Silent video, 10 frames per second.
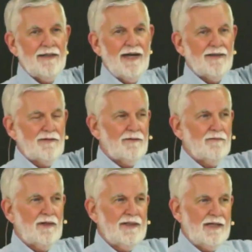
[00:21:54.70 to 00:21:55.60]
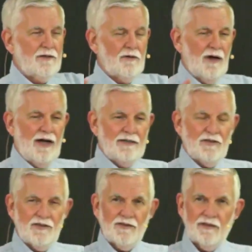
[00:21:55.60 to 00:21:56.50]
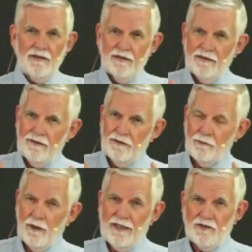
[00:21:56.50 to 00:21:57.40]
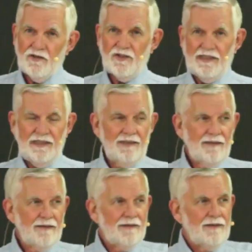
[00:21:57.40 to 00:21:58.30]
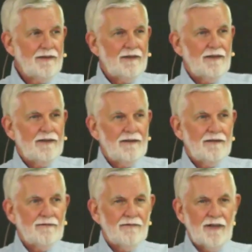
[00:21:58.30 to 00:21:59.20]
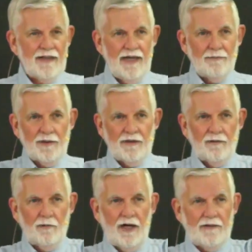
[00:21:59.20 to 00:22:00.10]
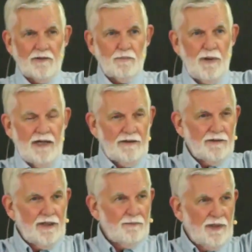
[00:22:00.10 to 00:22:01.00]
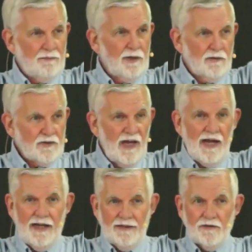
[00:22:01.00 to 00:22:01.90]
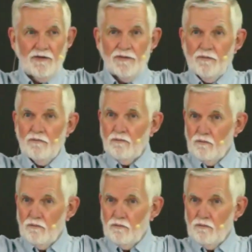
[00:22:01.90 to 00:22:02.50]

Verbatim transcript: Now, when they crossed the Red Sea, what happened? The waters piled up on both sides,